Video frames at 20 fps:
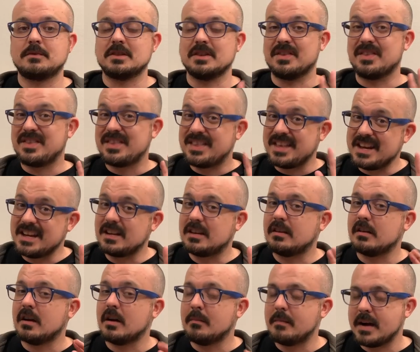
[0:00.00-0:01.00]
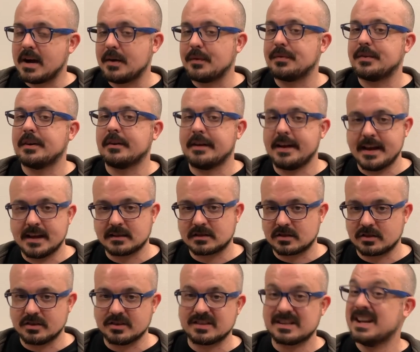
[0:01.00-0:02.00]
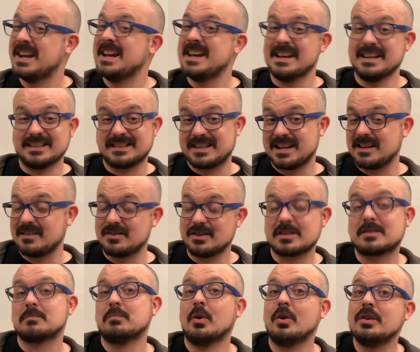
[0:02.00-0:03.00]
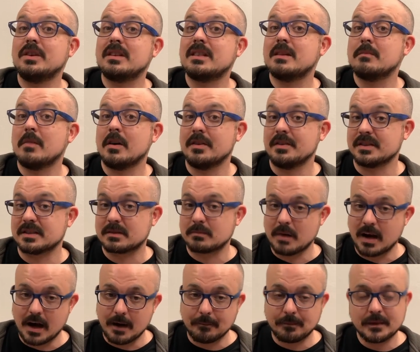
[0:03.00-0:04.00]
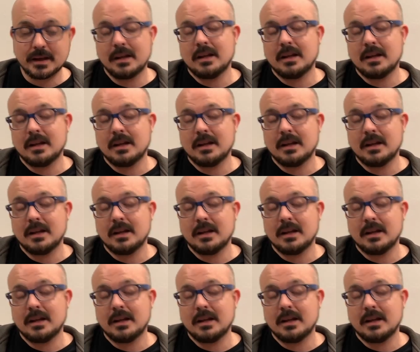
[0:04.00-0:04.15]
to think about their answers instead of just putting them on the spot.